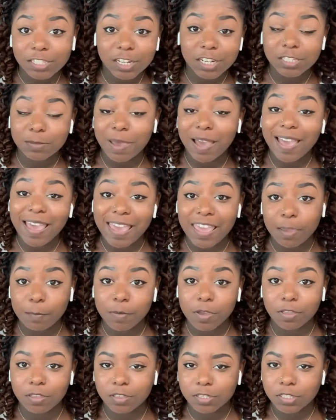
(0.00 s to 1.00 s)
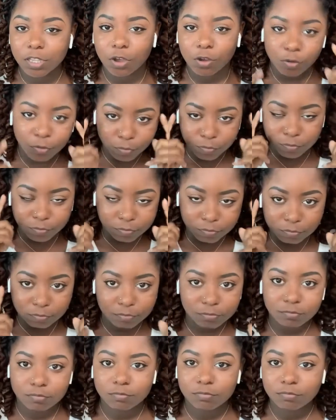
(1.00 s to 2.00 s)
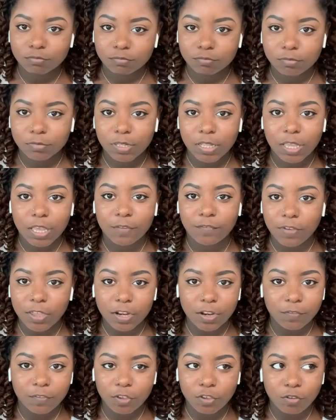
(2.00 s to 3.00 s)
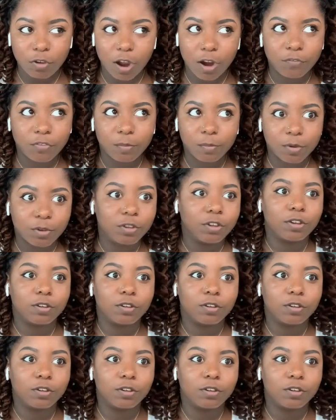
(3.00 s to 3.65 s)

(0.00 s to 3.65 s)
is about 8 million. So if any of you are familiar